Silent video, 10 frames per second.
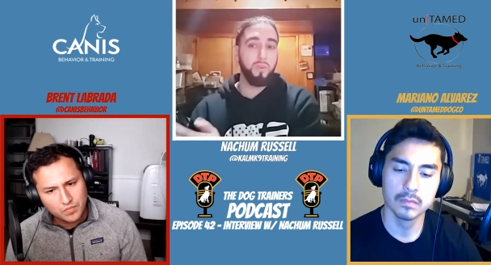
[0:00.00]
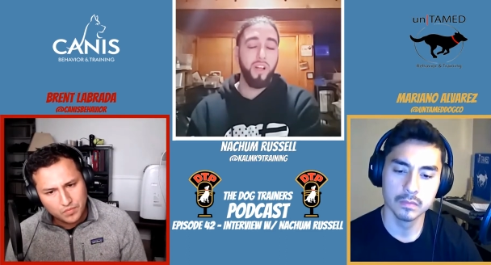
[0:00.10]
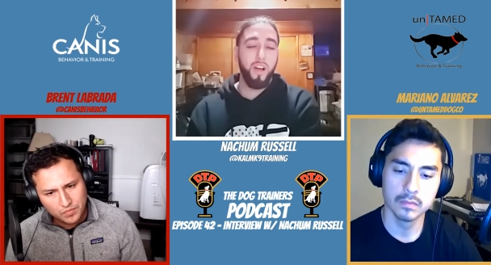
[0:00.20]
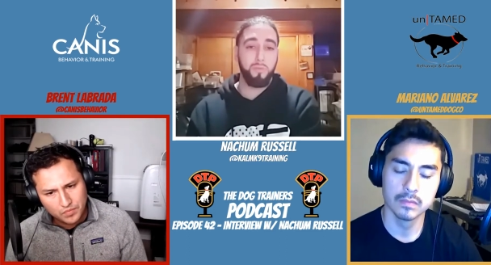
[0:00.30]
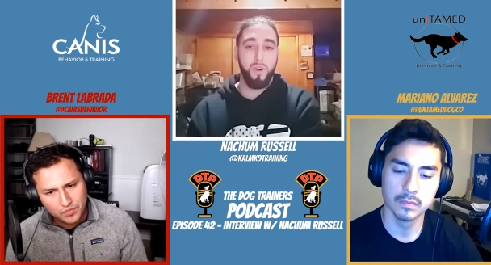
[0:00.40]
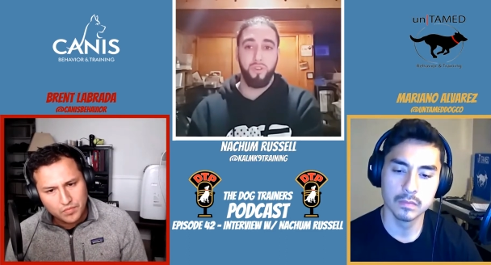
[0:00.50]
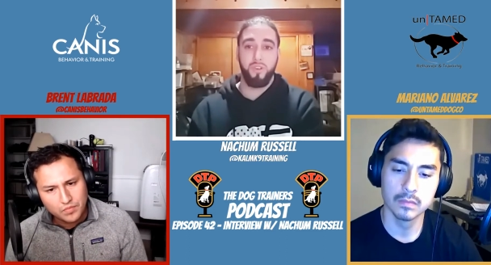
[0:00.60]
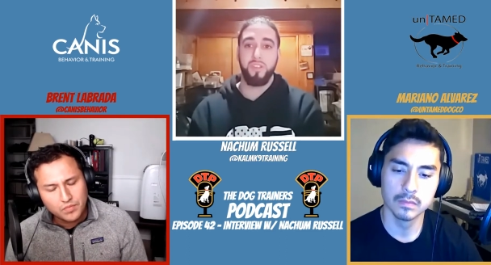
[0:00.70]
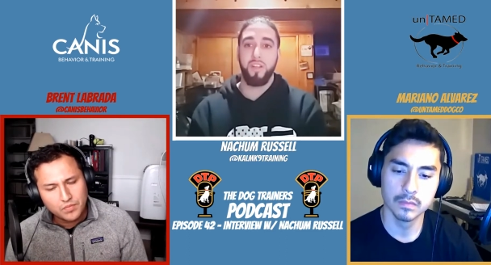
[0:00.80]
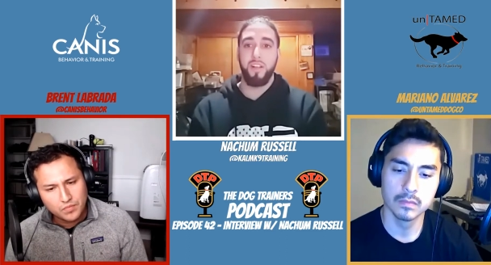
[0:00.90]
Speaker 1: will help
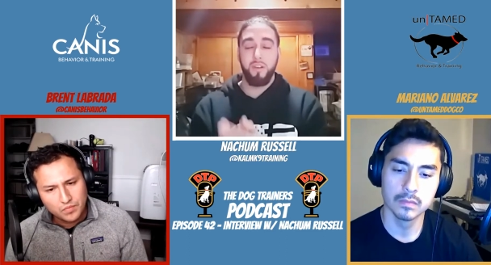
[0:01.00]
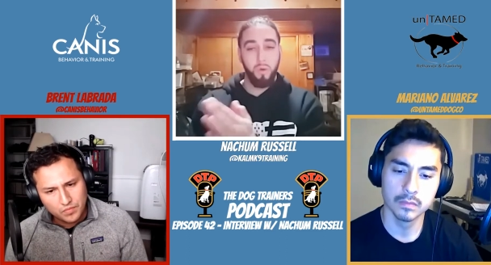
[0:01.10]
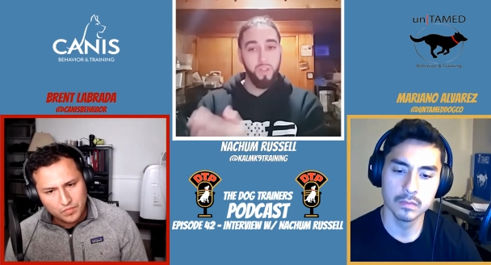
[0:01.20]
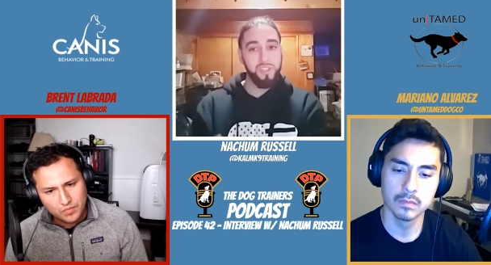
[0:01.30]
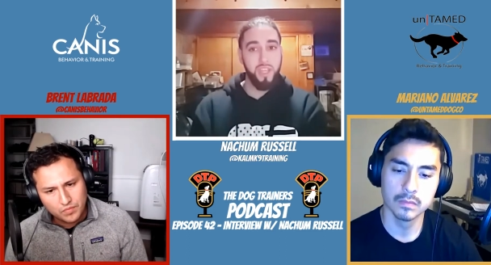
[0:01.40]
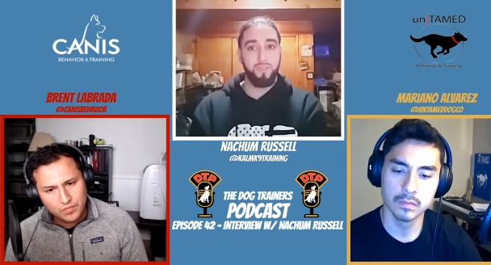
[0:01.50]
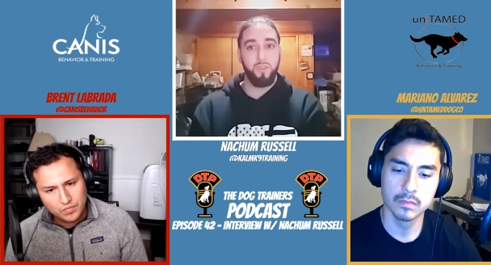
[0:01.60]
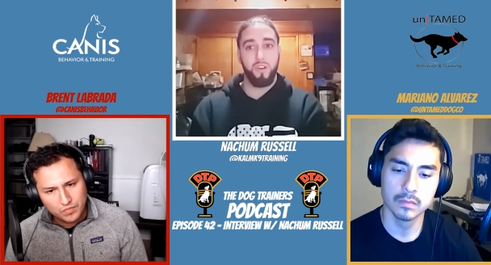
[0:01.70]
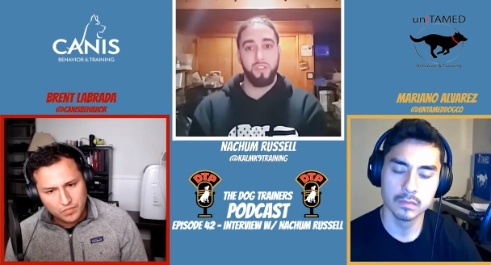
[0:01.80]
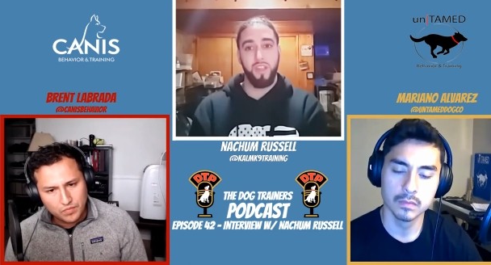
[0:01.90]
owners, will save
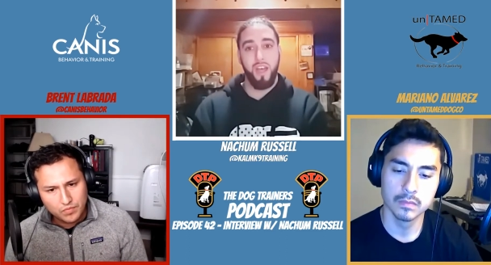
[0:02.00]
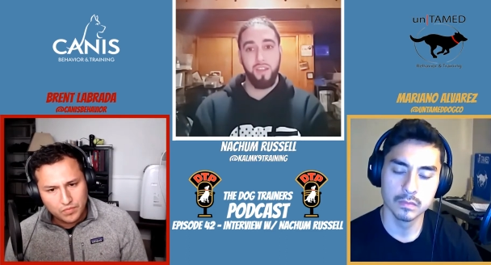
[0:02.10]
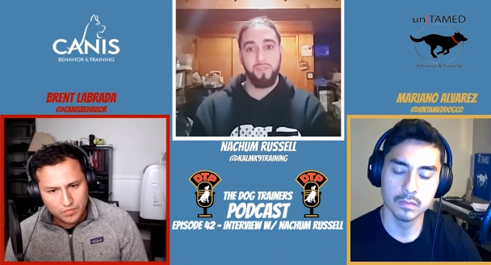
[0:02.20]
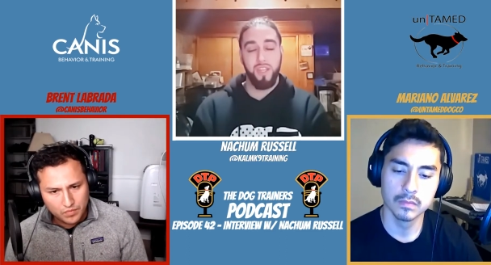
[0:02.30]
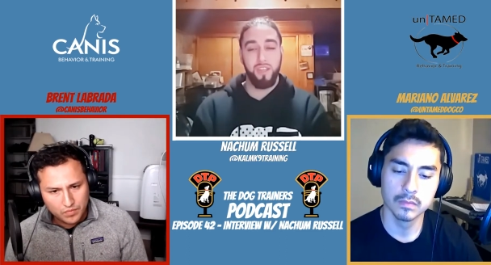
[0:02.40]
dogs' lives,